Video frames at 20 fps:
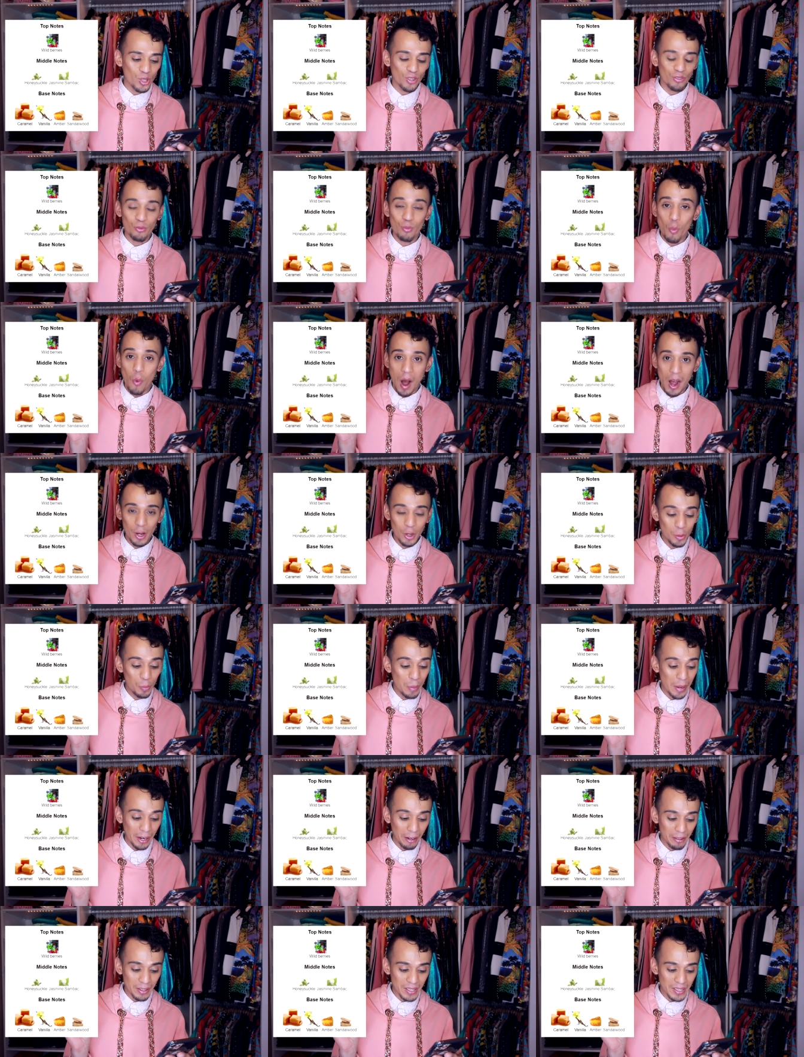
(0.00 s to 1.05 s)
of wild
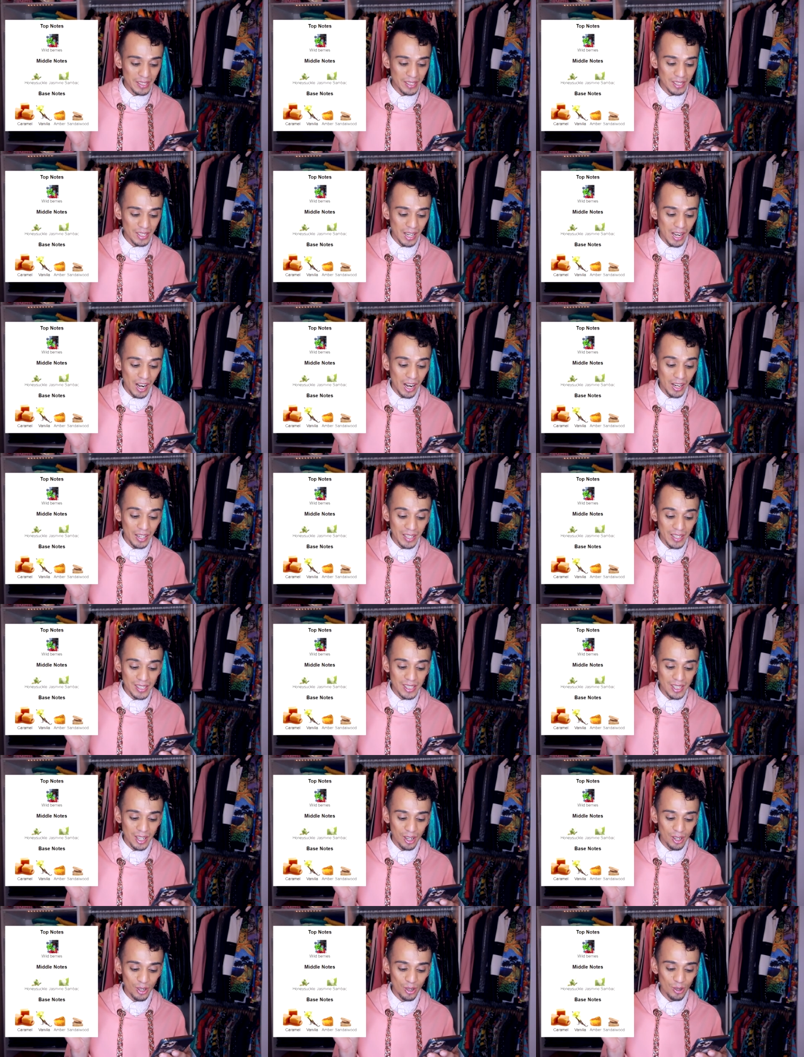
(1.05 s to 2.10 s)
berries,
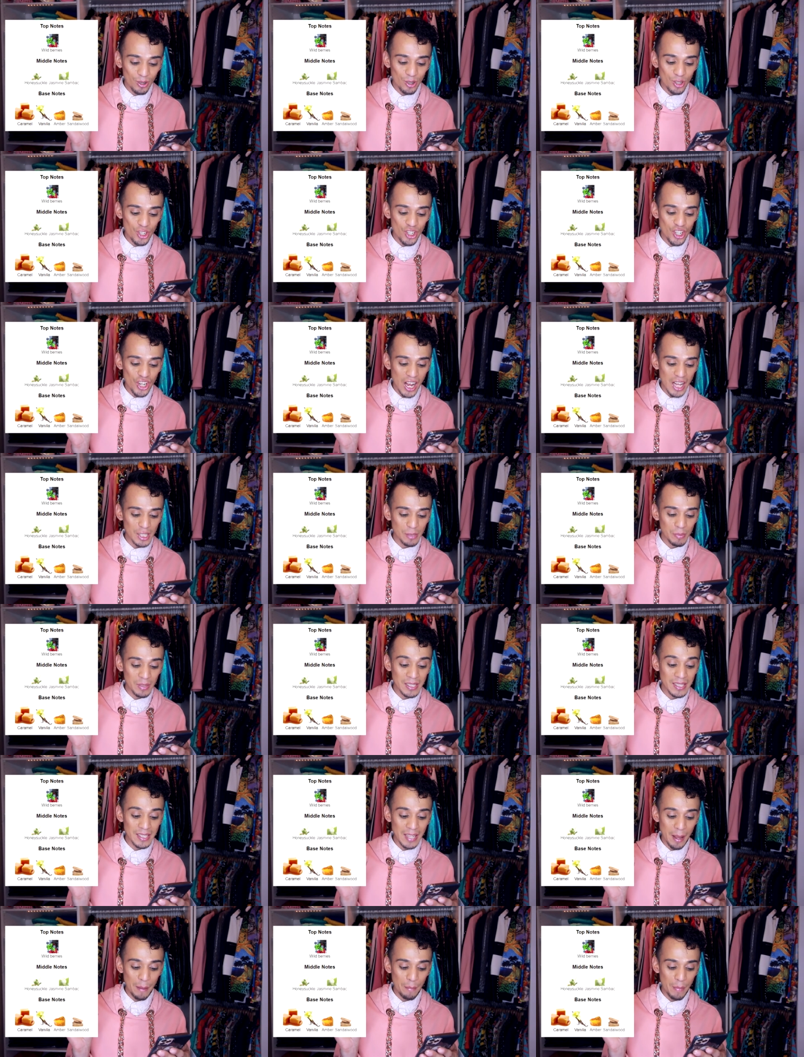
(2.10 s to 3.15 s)
honeysuckle, jasmine
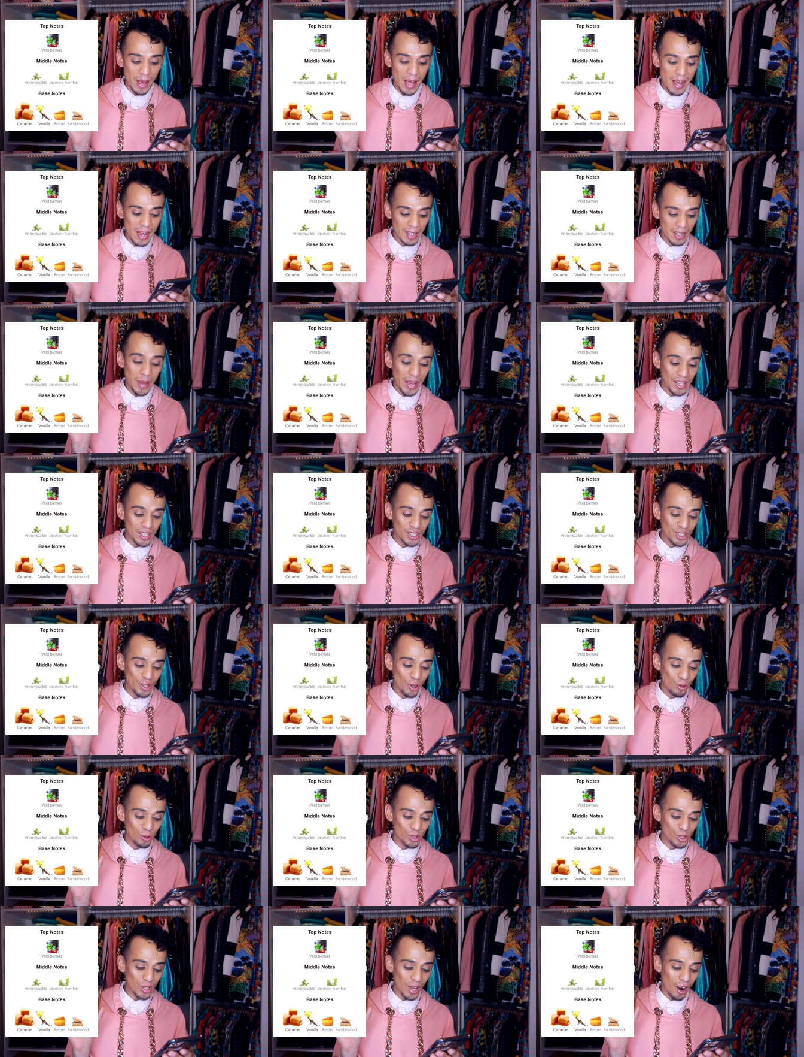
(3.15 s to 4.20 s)
sambac. Base
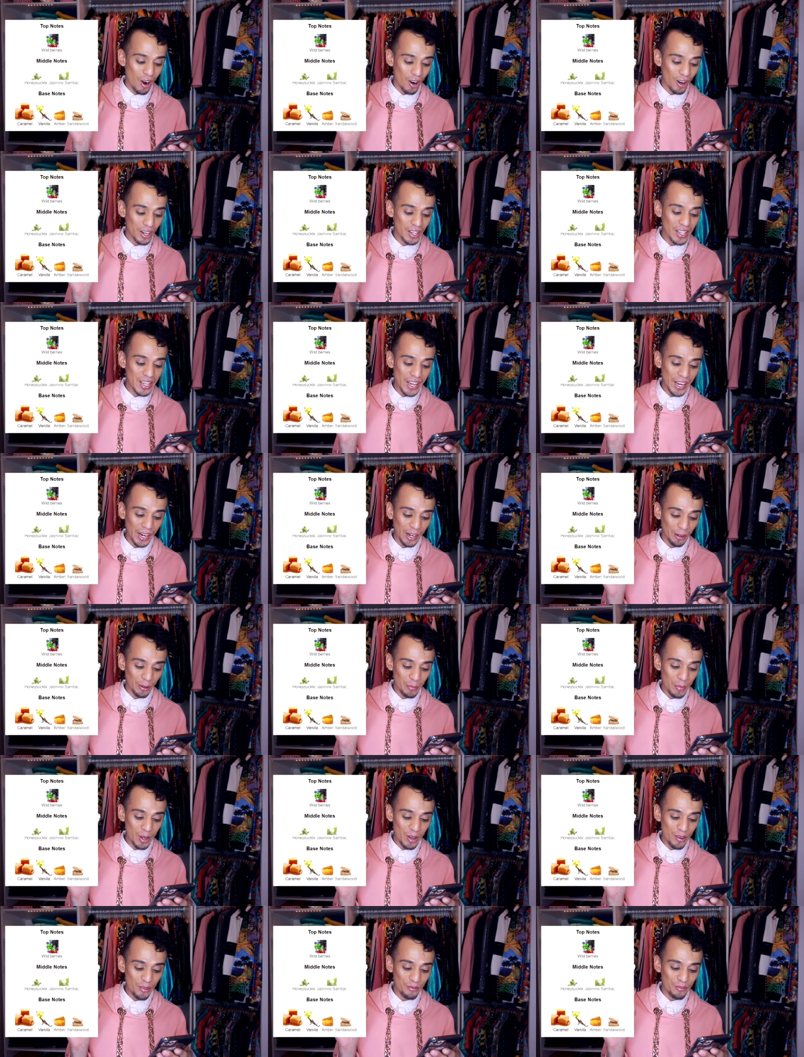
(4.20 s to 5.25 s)
notes are
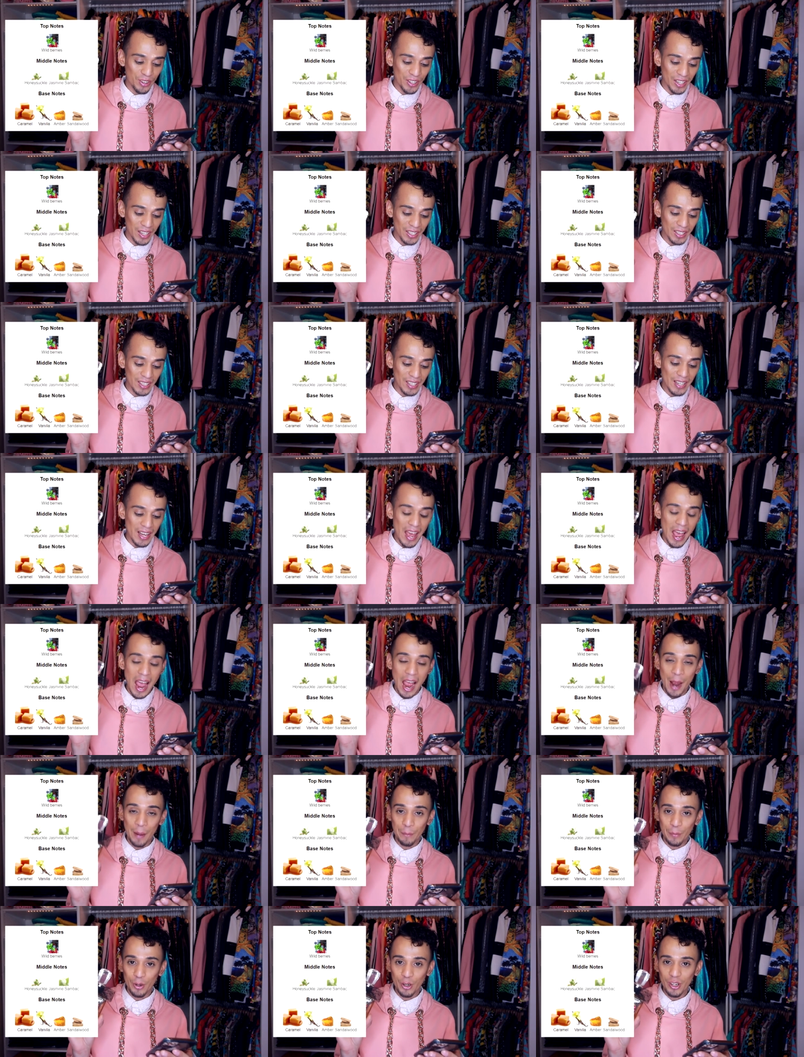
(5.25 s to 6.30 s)
caramel, vanilla,
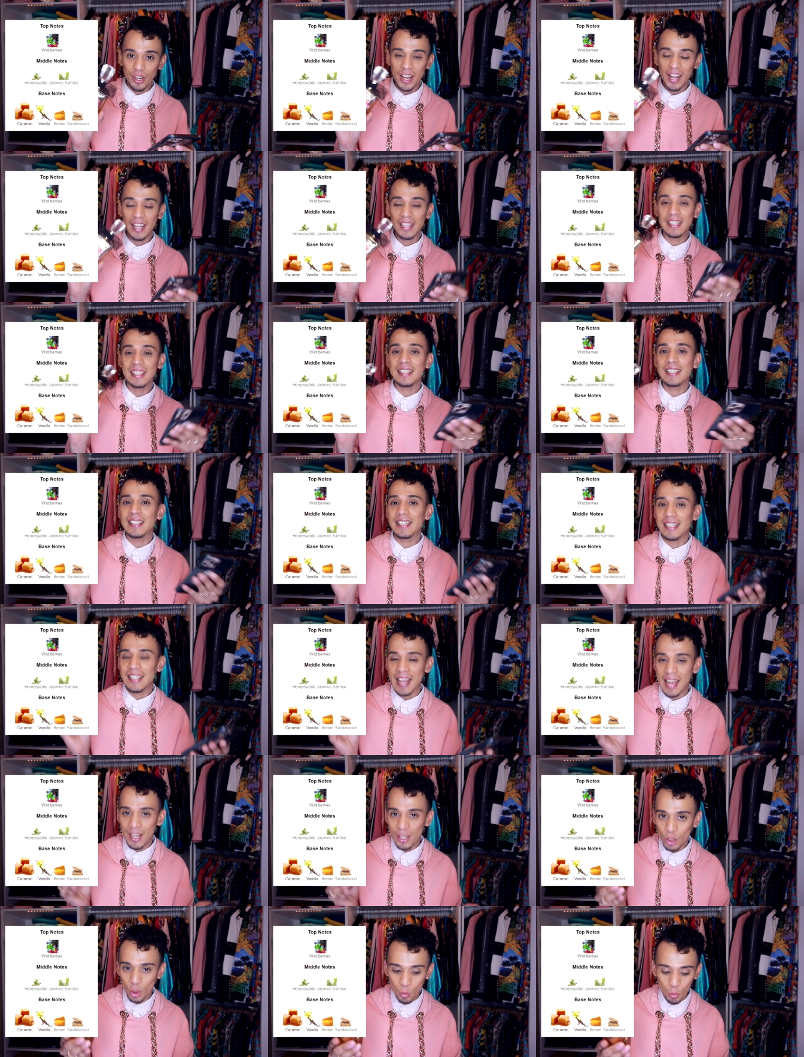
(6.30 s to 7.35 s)
amber, and
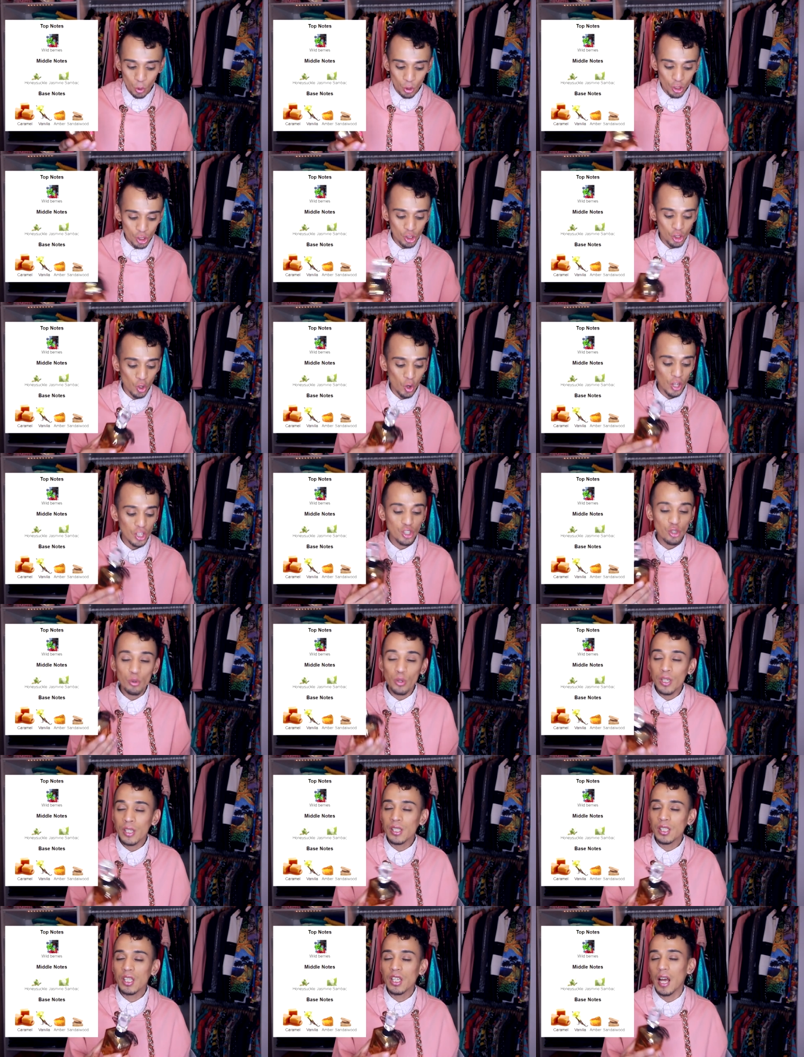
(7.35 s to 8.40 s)
sandalwood. So as you
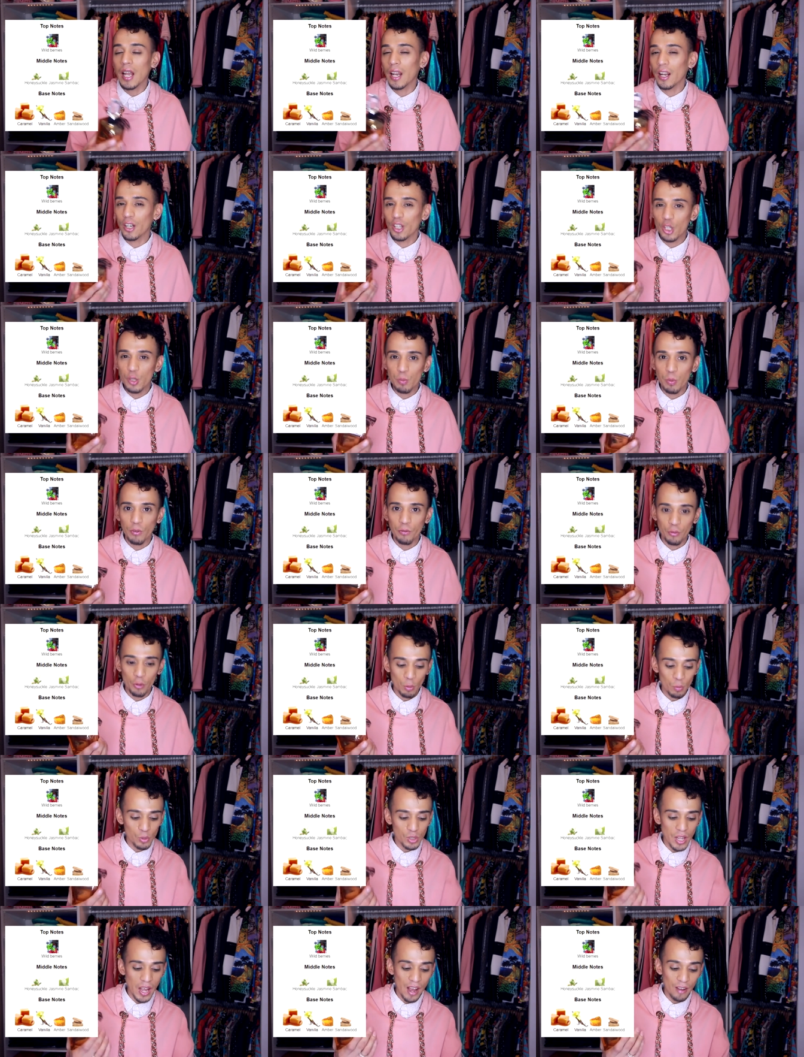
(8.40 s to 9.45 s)
can see, a lot of these
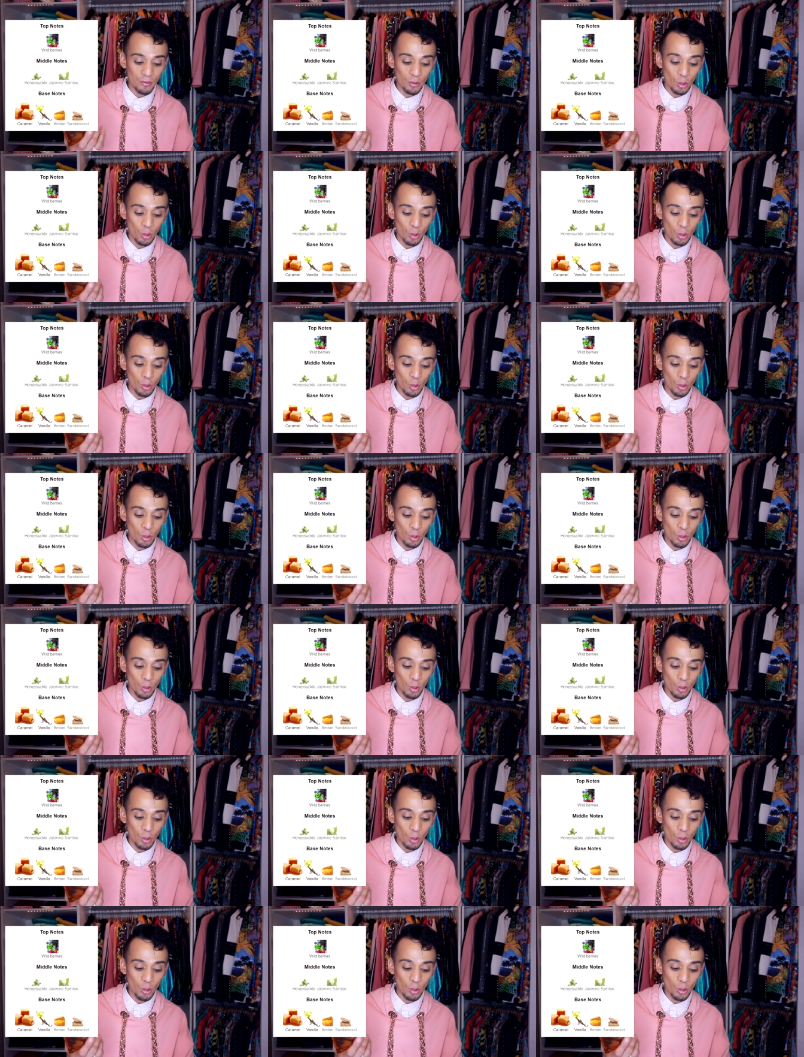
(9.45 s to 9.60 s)
perfumes have